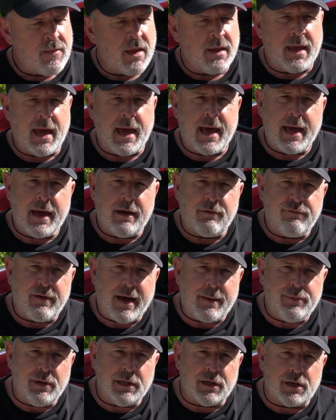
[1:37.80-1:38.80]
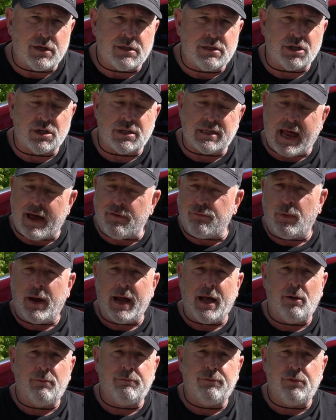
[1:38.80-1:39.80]
Yeah, fabulous. The staff were
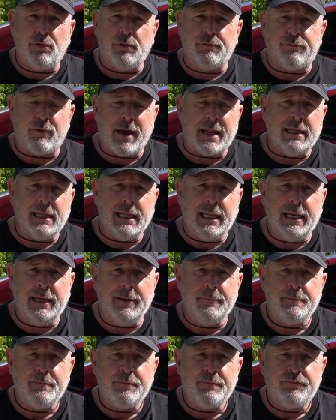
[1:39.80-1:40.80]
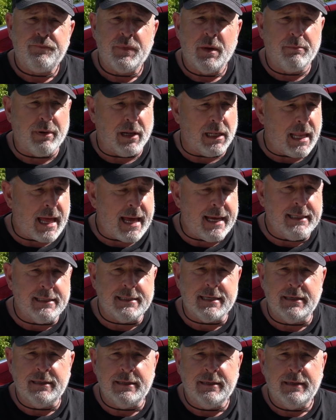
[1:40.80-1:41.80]
helpful, friendly,
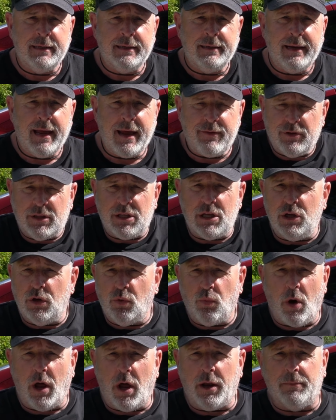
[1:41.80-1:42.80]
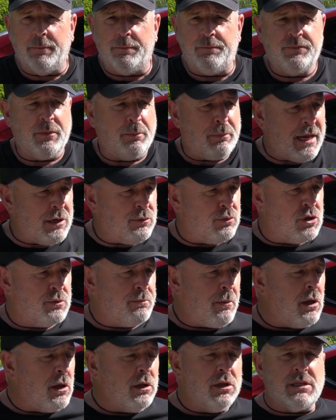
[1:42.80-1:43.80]
polite, everything you'd want. The place was
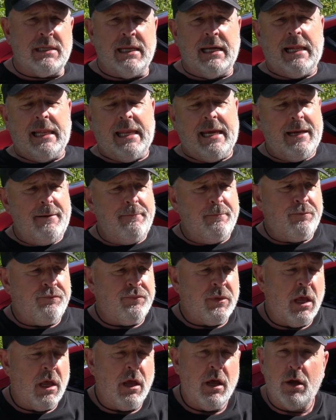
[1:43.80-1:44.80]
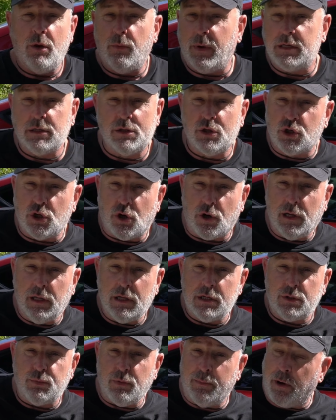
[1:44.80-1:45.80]
spotlessly clean. Went to the
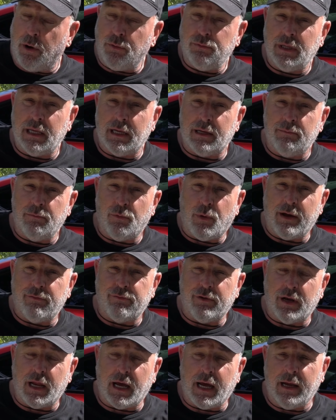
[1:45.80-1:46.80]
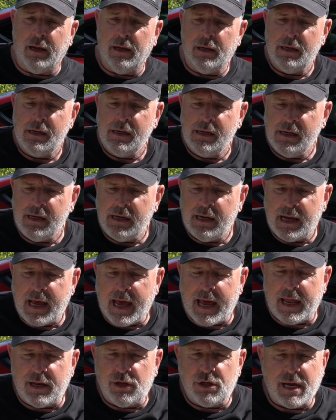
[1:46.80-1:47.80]
toilets, we both did, my wife and I,
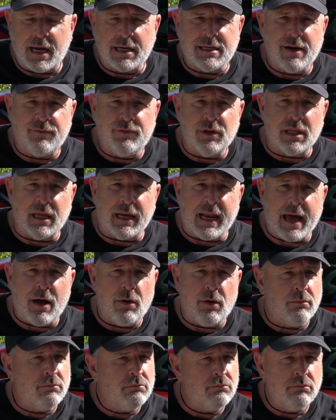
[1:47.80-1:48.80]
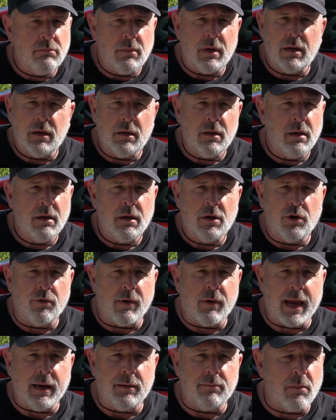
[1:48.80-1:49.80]
and checked everything out.
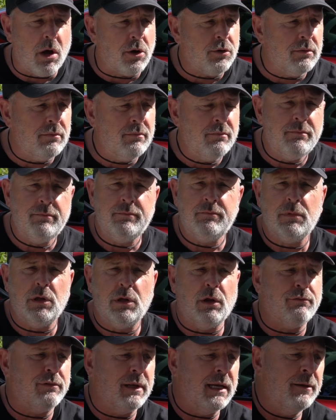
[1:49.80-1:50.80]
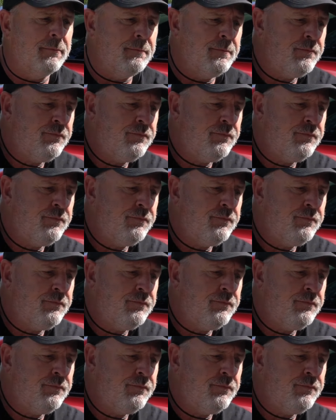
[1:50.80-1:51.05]
Great, modern, lovely.